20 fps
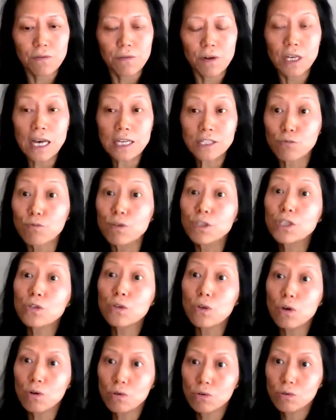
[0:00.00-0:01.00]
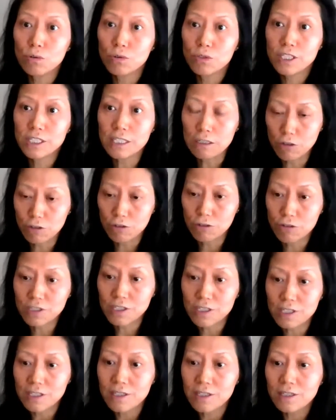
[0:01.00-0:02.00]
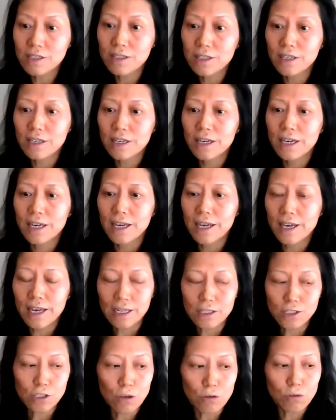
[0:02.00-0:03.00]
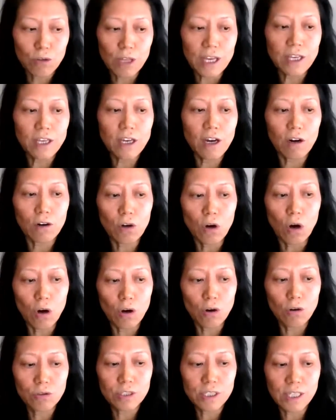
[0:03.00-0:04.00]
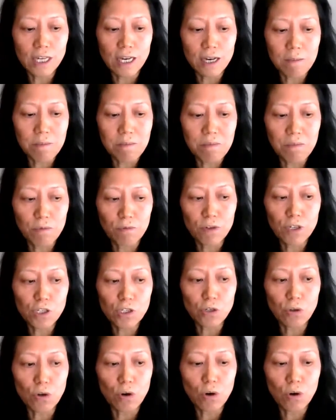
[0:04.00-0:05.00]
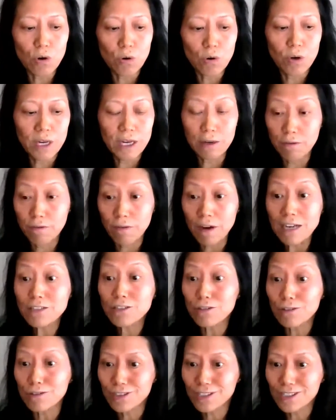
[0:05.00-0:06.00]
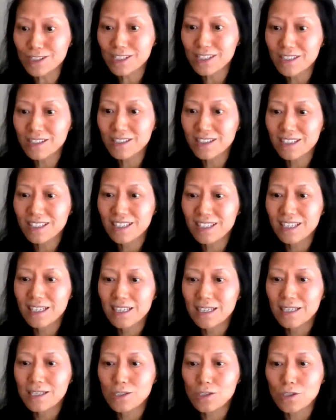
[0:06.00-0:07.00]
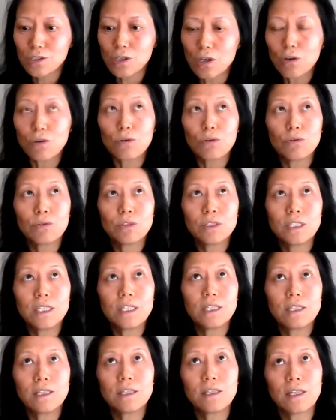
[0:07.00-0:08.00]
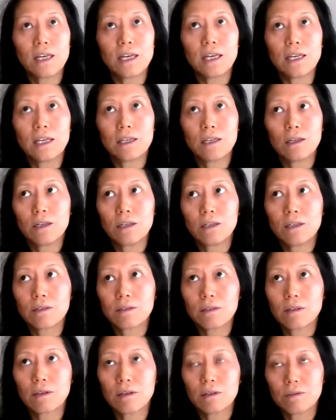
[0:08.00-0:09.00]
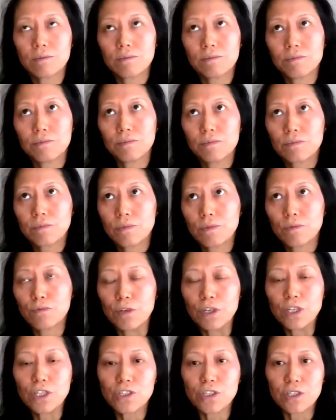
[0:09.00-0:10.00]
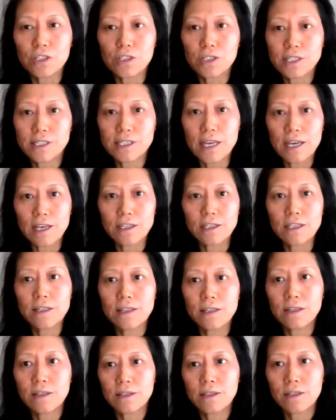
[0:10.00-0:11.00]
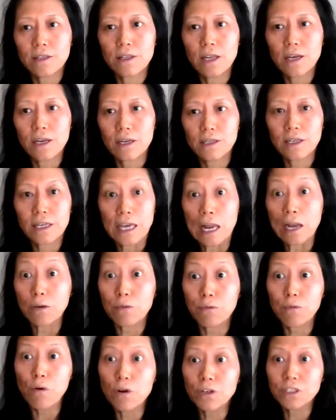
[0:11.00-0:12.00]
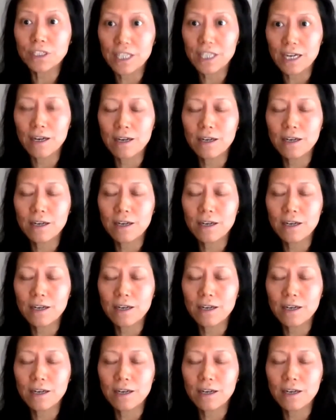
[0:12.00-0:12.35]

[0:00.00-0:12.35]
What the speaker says: regional centers, and so they are called regional advisors. So in a region, say in California,